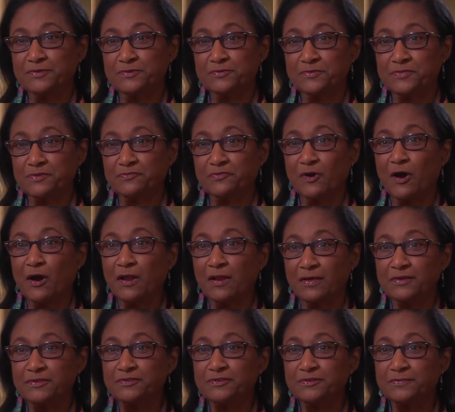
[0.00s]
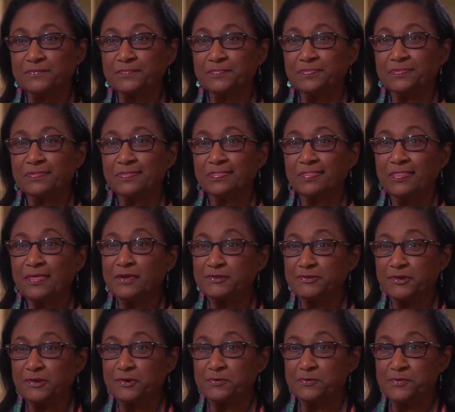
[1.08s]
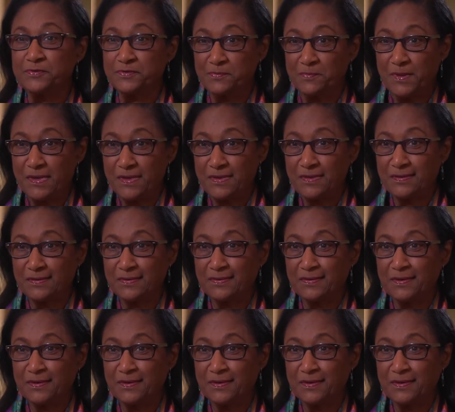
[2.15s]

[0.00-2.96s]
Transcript: Joseph College. They chose me.